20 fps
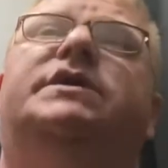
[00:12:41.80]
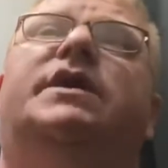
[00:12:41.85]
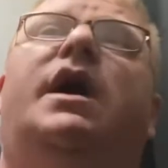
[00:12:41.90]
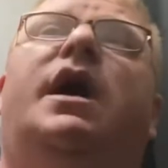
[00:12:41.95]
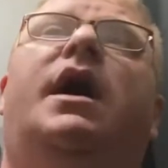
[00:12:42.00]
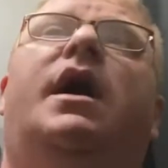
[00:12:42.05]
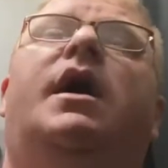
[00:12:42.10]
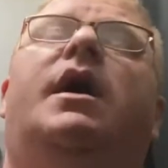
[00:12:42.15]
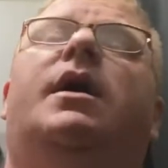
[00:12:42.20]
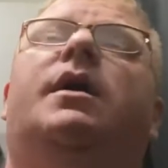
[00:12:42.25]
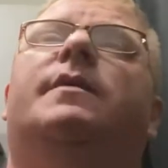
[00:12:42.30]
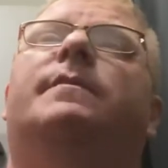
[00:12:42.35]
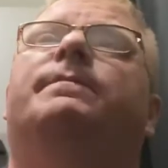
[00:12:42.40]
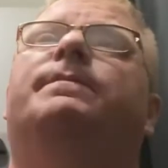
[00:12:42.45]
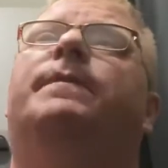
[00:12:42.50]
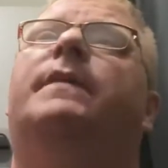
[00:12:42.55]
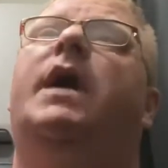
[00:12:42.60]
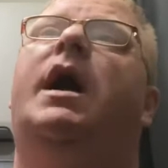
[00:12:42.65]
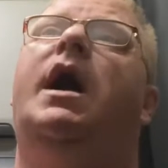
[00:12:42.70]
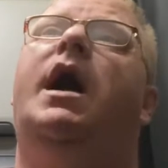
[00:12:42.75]

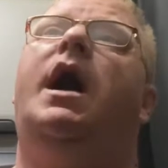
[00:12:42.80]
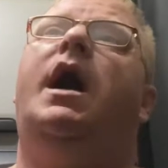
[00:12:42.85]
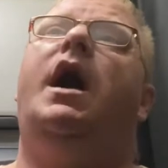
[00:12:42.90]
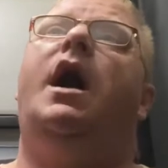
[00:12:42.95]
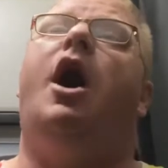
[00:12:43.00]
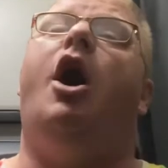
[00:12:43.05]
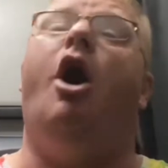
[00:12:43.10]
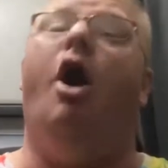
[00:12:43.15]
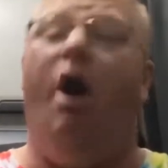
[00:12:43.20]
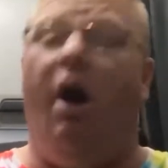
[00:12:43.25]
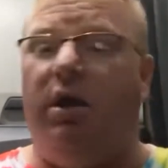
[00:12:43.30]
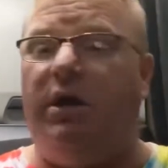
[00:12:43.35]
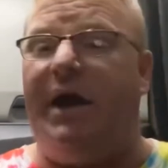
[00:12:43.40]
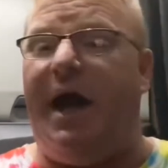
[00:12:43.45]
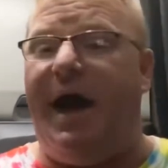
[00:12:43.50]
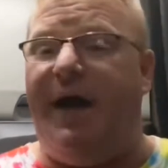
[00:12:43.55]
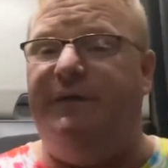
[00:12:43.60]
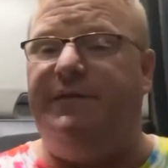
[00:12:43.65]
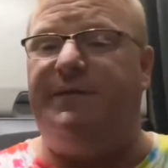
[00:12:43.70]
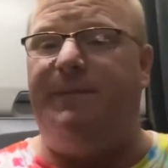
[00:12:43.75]
all
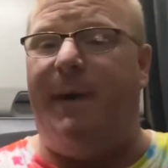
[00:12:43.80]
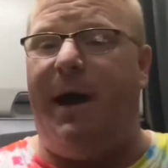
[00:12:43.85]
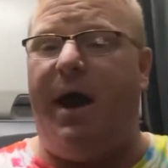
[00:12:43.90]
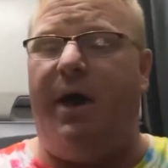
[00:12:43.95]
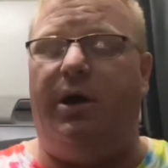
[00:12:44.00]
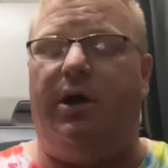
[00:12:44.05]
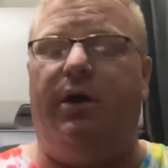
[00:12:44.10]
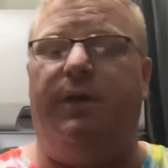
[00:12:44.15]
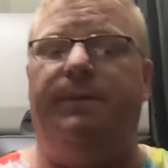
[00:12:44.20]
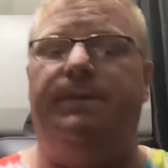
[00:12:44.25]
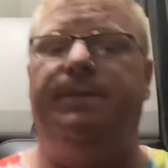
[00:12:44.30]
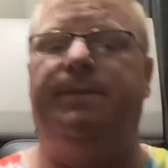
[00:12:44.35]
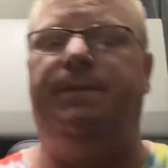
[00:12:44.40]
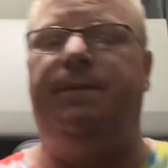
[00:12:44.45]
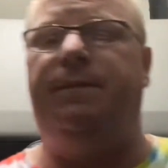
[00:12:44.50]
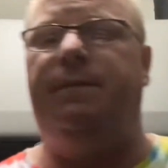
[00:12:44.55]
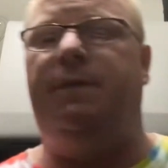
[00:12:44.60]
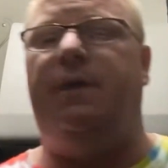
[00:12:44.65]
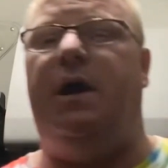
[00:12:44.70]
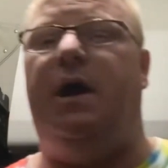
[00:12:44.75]
lives matter.
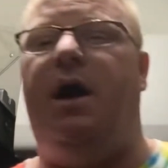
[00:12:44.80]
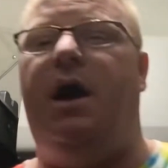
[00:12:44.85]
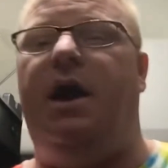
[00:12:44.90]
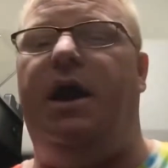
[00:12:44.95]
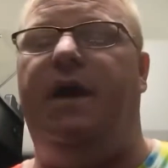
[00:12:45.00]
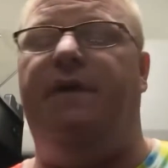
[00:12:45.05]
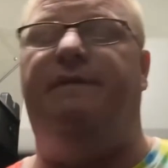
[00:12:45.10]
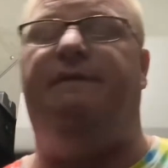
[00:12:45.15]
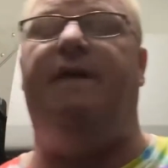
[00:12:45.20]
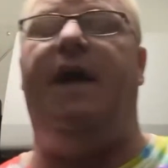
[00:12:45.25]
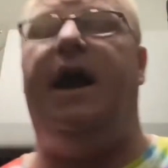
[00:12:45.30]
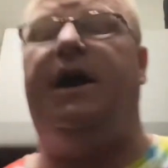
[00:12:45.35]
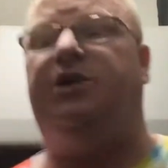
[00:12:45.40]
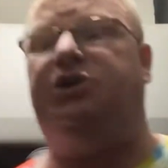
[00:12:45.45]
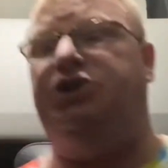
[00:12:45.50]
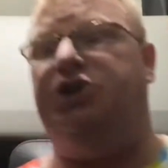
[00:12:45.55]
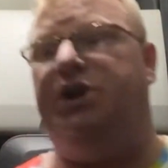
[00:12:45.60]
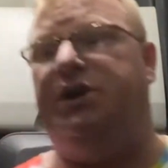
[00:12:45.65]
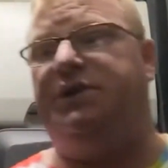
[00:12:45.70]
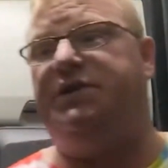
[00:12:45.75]
In fact,
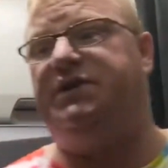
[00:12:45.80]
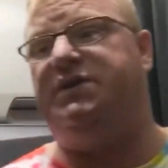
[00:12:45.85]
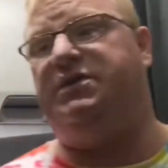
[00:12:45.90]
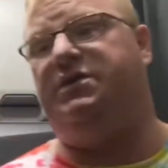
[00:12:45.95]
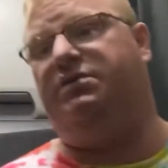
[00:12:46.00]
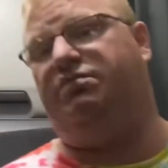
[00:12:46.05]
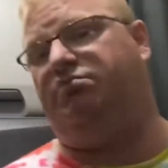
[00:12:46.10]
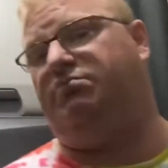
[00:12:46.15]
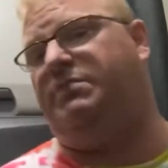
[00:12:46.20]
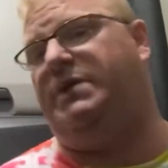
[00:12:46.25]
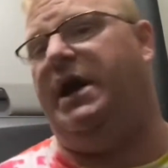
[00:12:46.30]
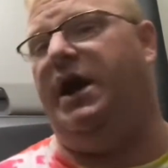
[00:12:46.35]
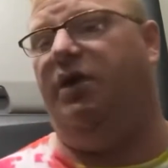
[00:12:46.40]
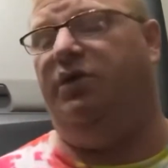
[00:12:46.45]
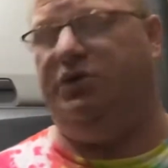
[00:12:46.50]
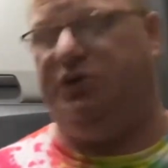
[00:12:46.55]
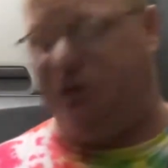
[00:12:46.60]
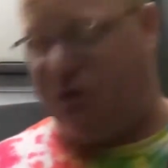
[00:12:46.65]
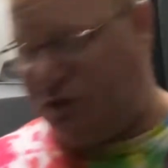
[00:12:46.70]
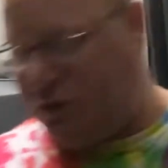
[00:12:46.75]
just
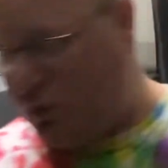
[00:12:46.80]
a